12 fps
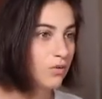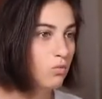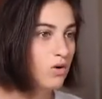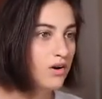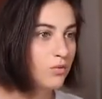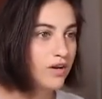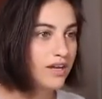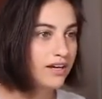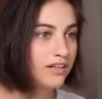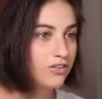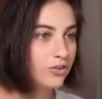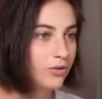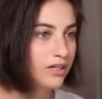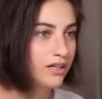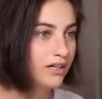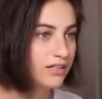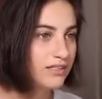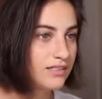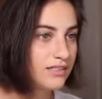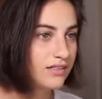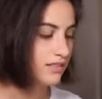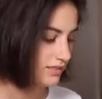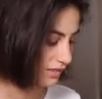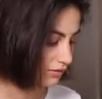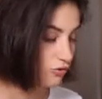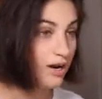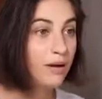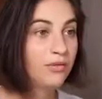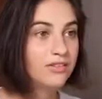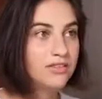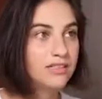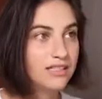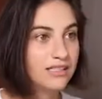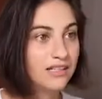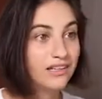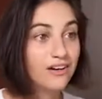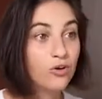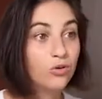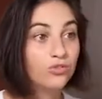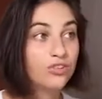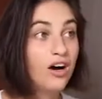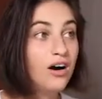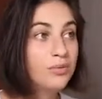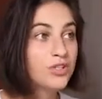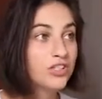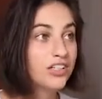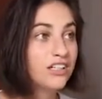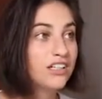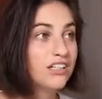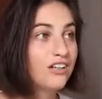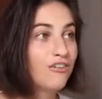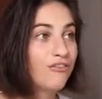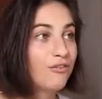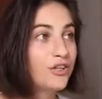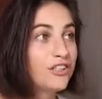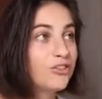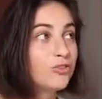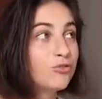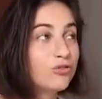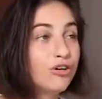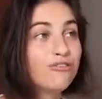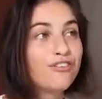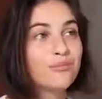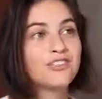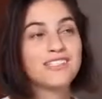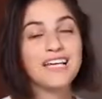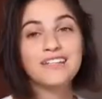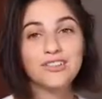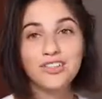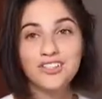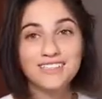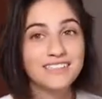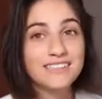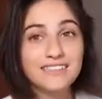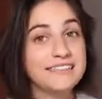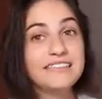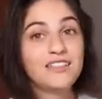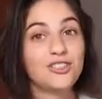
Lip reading: One way I could do it is I'll grab onto this and then hold Option for it to grow from the center. This is